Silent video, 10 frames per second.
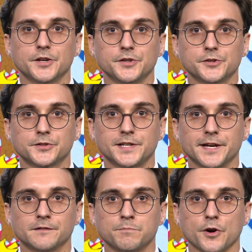your
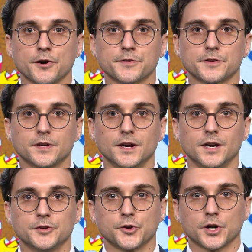date of birth,
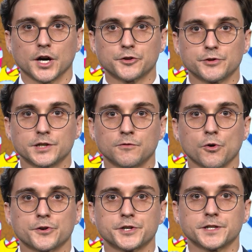your country of
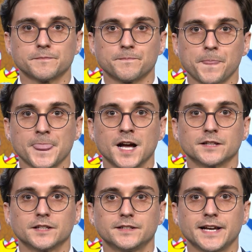origin,
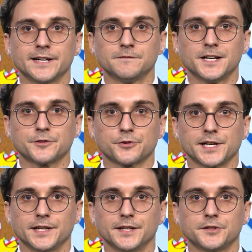the date of
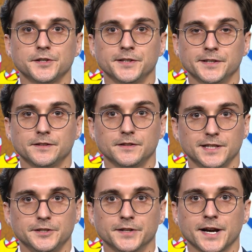entry into the
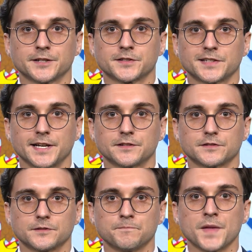United
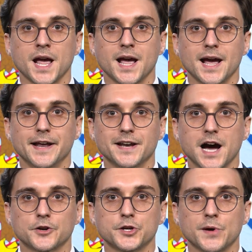States, and
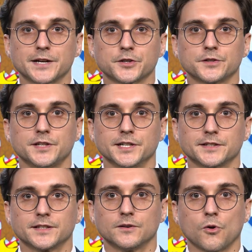how you entered
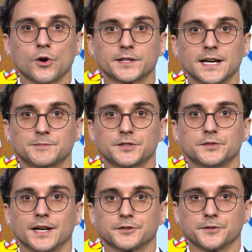or attempted
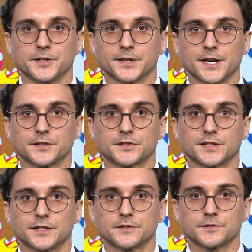to enter the United
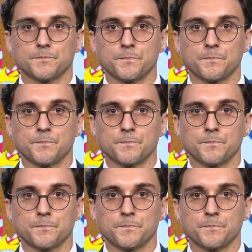States.